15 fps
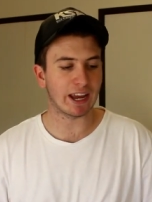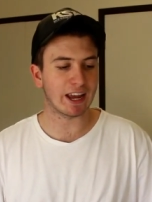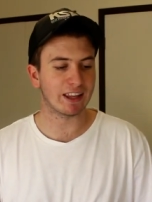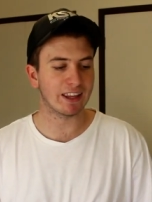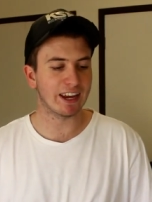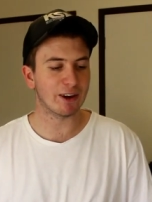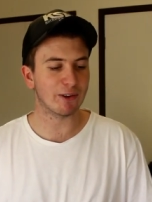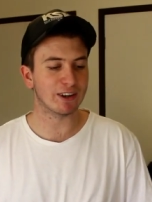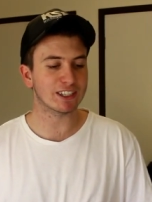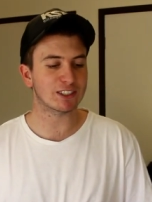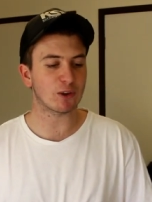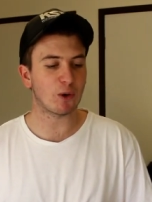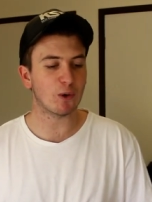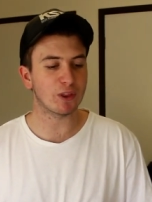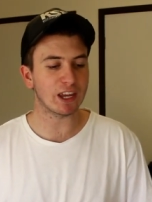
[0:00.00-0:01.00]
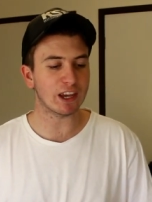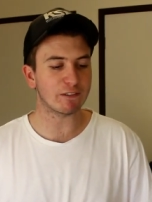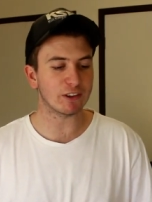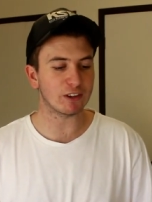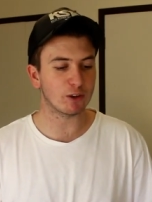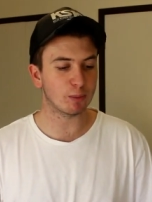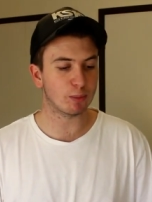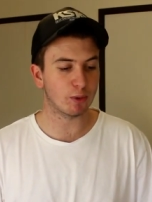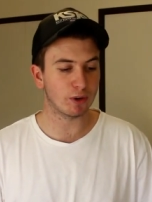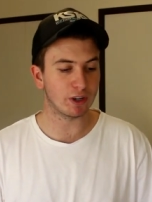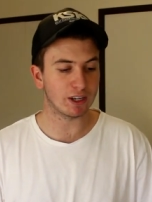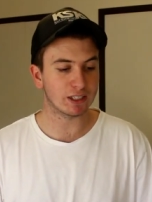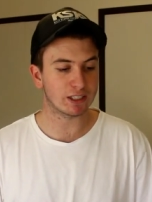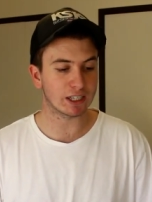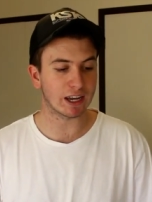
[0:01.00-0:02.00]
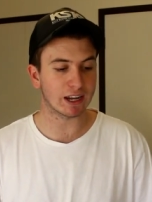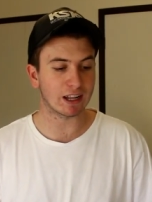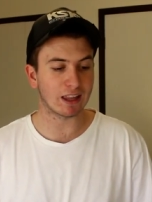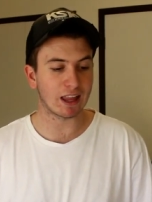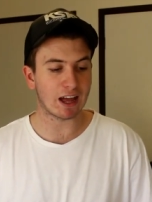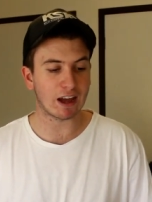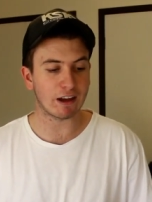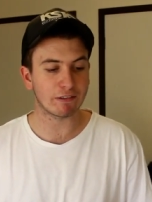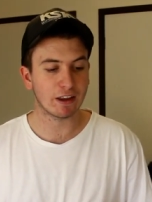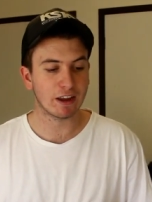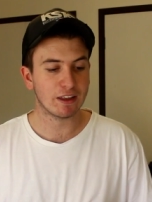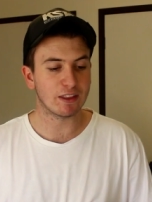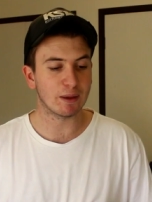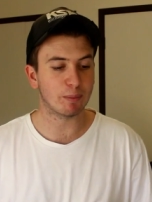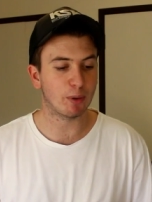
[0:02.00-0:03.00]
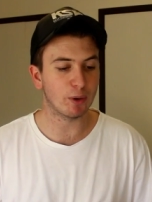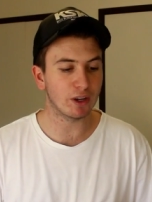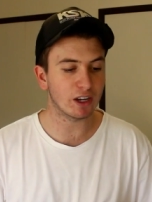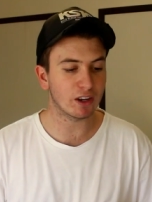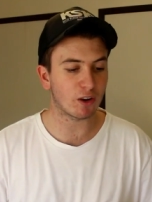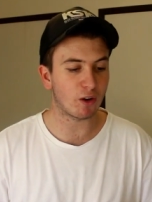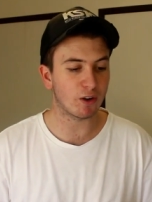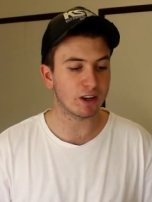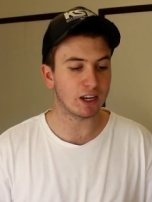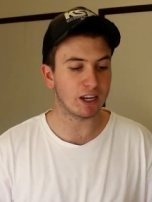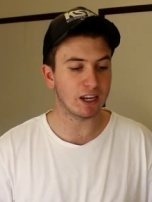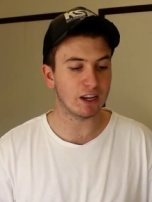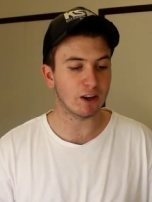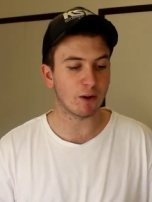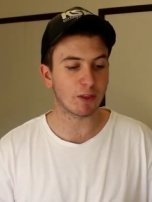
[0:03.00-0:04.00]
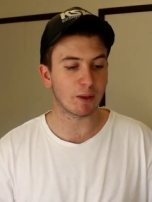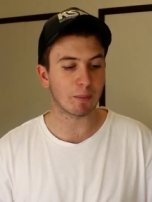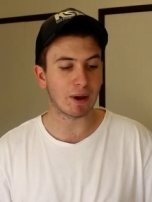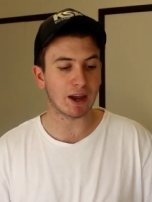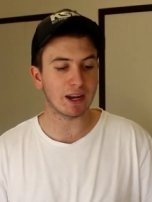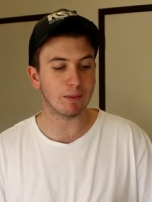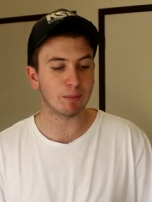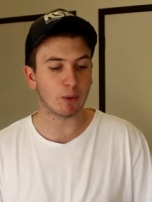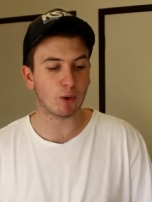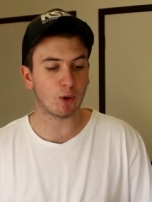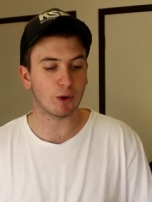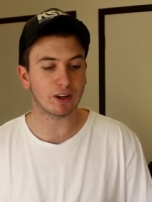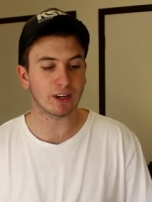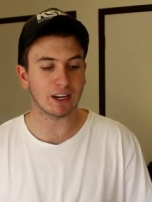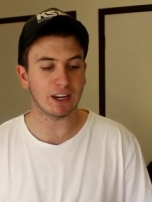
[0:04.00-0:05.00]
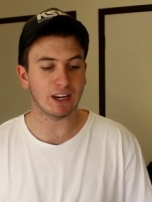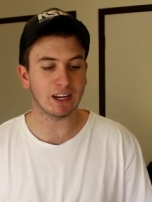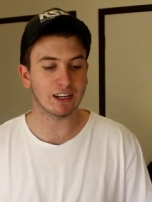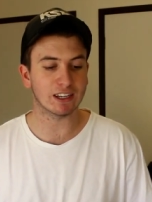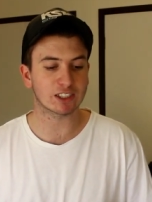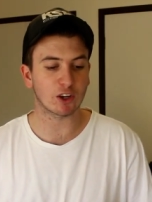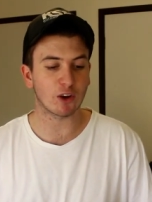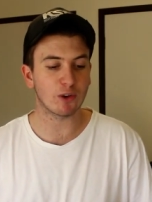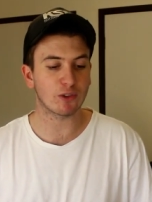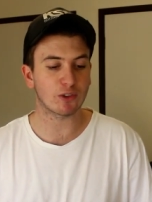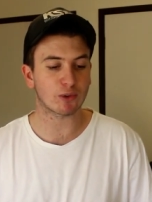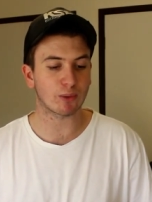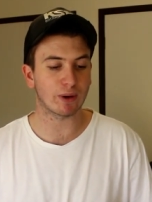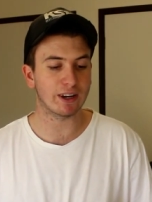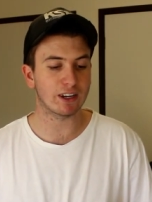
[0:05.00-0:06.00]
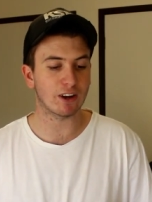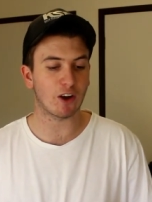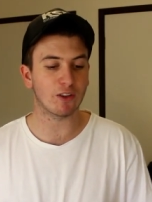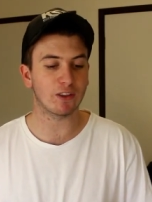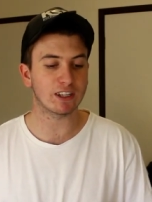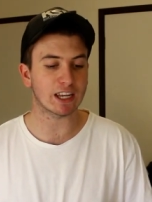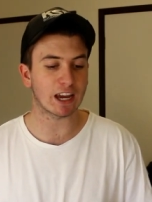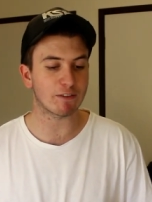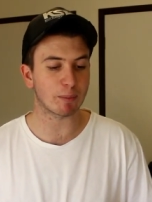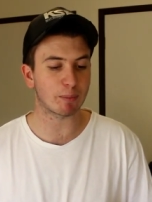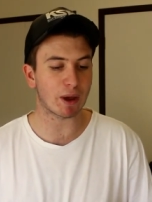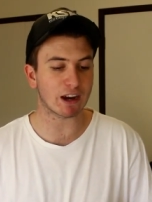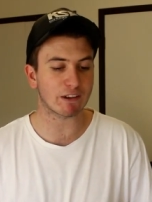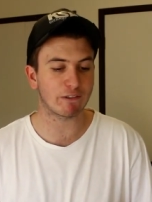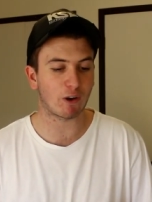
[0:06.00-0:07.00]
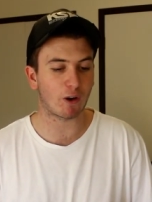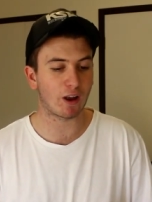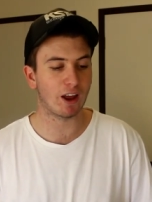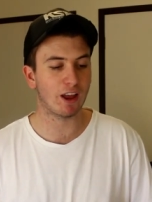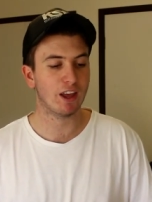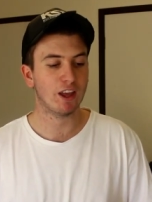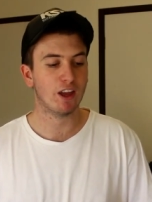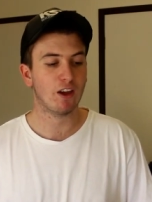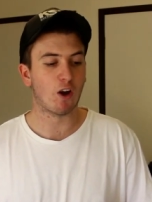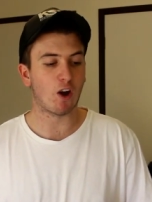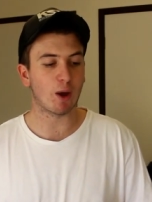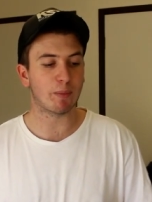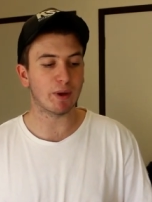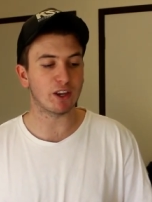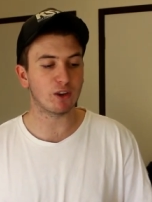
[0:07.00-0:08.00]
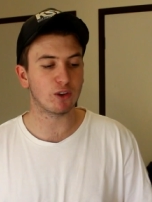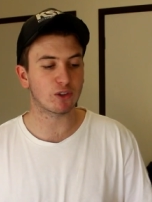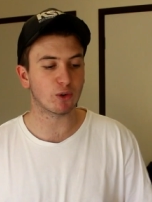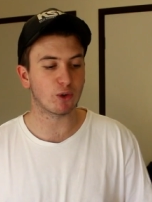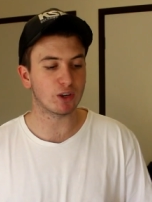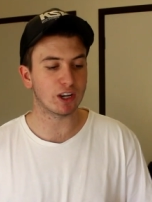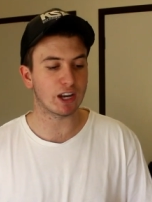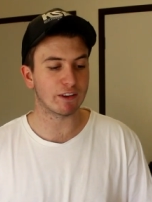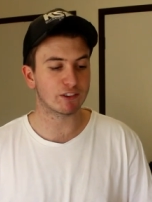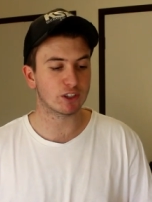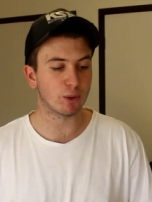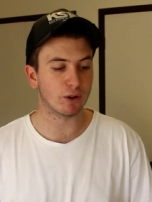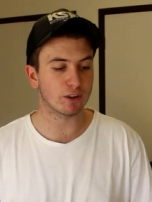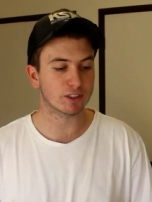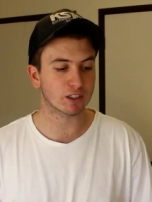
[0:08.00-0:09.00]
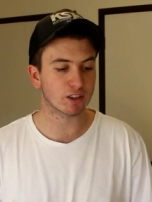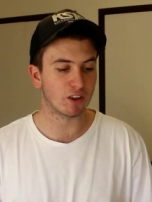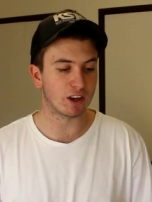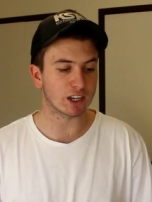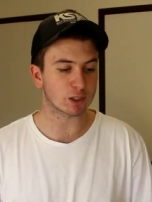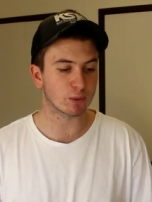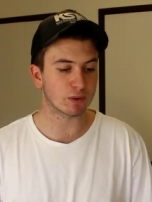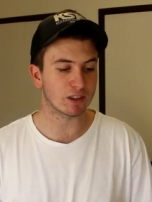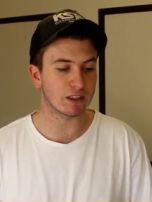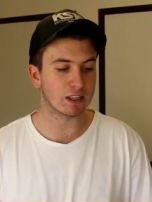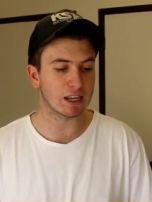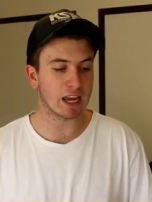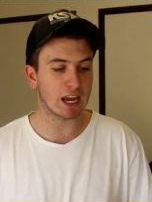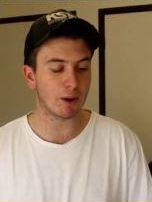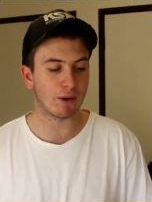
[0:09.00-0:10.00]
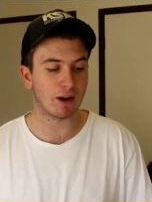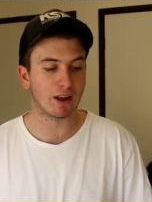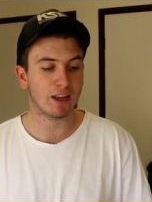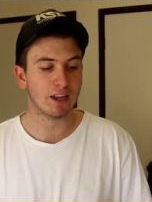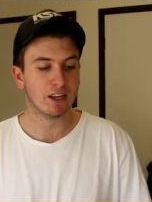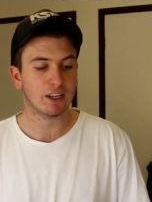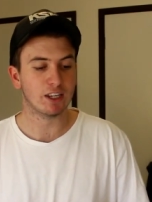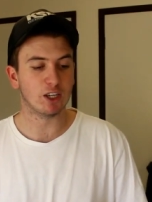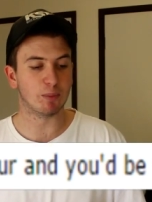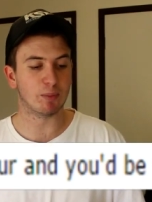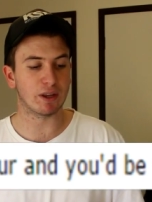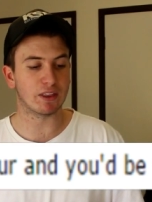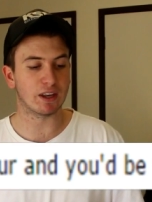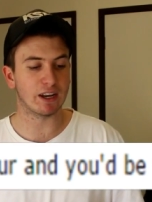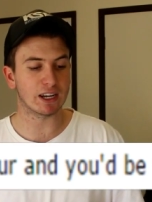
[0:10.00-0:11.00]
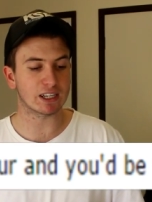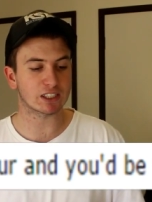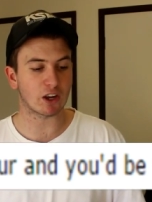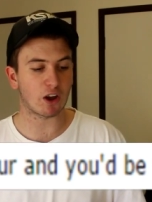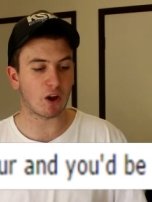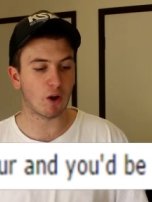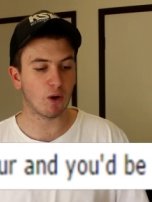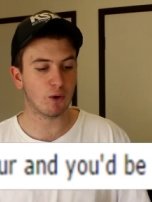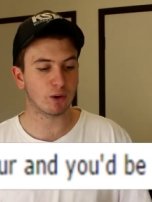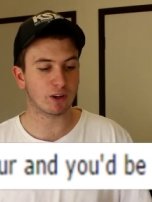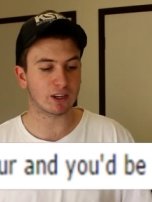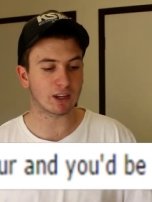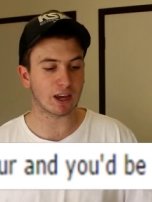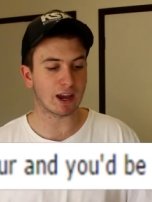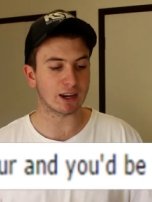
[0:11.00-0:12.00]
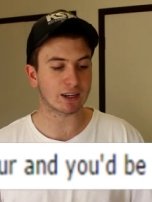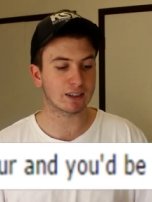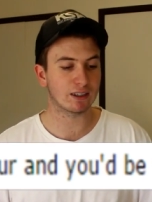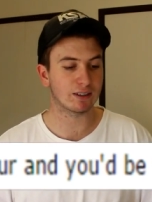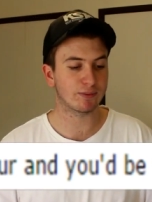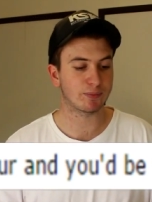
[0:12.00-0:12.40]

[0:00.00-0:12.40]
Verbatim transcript: hilarious, all the effort you put in to get a laugh, then putting it on here on the main board in its own thread only to have it backfire. I bet you thought you'd have two hundred likes within the hour. You'd be the next O G A C.